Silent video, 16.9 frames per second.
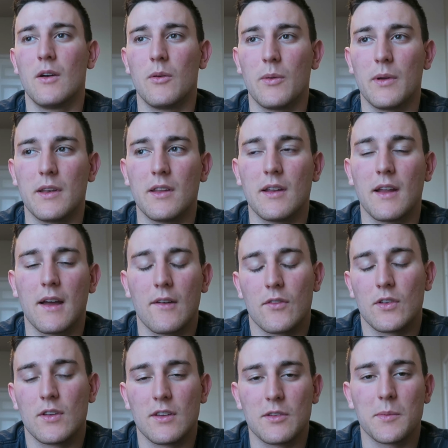we did have
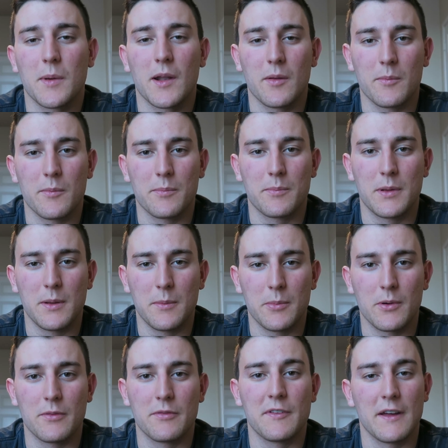a decent amount of
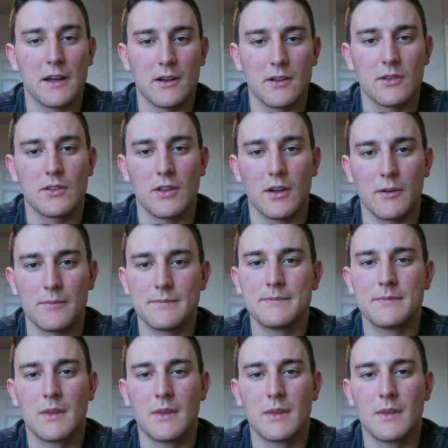people fail, so